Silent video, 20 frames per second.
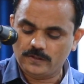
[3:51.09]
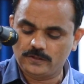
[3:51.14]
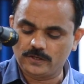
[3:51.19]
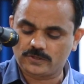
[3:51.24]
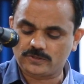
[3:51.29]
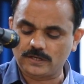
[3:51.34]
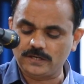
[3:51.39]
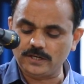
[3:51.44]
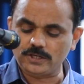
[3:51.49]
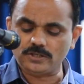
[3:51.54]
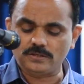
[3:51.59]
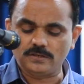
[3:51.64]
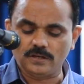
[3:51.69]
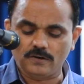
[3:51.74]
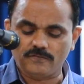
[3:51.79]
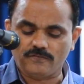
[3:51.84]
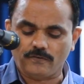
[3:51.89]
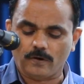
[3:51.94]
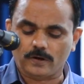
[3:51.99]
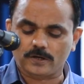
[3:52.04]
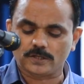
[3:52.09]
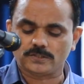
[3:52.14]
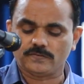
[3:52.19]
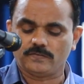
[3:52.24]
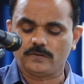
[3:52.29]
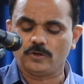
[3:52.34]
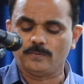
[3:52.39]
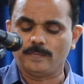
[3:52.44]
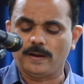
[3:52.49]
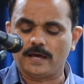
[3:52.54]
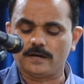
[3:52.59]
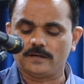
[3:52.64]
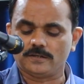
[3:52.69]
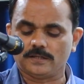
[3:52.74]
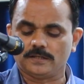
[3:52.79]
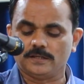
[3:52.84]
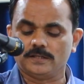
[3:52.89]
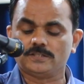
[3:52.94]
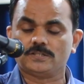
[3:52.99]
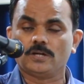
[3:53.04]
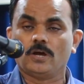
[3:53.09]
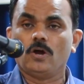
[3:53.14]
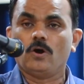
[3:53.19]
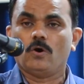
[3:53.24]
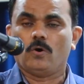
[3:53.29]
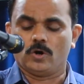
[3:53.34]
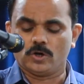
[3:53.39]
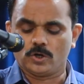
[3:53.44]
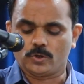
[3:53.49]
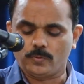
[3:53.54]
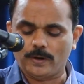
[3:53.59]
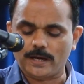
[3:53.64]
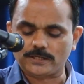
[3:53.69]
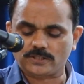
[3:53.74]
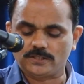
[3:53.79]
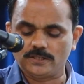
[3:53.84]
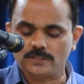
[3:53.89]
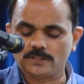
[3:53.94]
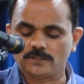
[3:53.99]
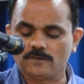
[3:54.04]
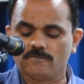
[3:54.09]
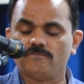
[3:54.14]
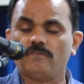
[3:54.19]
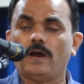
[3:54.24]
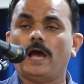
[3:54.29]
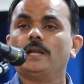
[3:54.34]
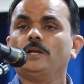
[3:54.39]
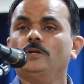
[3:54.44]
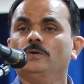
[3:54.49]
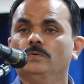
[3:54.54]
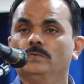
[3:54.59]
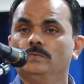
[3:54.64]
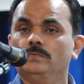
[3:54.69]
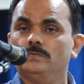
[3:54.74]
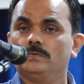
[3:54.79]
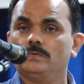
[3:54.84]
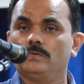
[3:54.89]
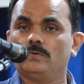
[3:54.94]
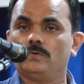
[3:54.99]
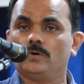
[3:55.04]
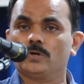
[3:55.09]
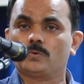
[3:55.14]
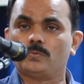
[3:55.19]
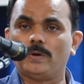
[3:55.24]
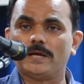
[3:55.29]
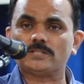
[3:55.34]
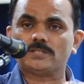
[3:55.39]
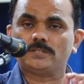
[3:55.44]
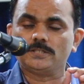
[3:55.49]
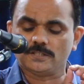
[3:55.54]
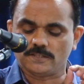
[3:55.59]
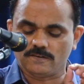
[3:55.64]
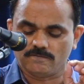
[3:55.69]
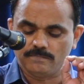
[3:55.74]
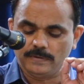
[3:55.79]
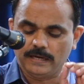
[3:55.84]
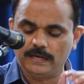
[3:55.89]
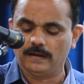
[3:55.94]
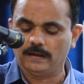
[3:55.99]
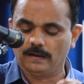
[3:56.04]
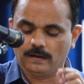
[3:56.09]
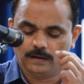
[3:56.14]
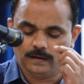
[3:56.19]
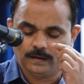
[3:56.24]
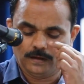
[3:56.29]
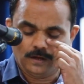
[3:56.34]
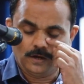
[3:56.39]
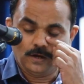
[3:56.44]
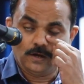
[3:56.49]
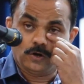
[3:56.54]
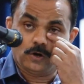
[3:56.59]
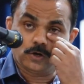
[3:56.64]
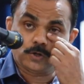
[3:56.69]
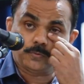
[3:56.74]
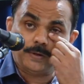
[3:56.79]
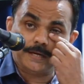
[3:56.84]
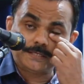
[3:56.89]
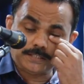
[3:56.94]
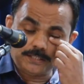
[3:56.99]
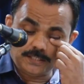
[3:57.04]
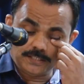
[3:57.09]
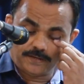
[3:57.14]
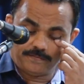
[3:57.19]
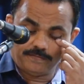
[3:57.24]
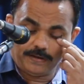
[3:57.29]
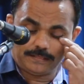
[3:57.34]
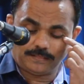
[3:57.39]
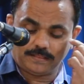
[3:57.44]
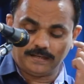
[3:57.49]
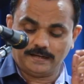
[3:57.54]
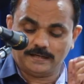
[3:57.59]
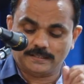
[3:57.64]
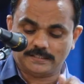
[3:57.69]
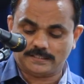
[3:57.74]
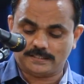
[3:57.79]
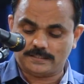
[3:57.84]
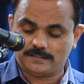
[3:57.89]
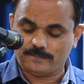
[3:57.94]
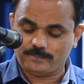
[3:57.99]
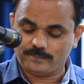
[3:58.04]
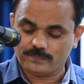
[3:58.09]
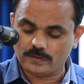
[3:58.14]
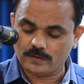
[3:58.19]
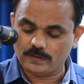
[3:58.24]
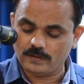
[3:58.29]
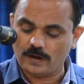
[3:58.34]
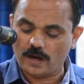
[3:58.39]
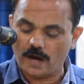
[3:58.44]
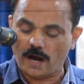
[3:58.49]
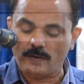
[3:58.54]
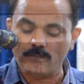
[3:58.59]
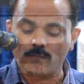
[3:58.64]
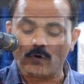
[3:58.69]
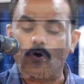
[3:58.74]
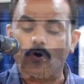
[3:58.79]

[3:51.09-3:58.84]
the traditional focus of the humanities on questions of value, on questions of meaning, on questions of ethics are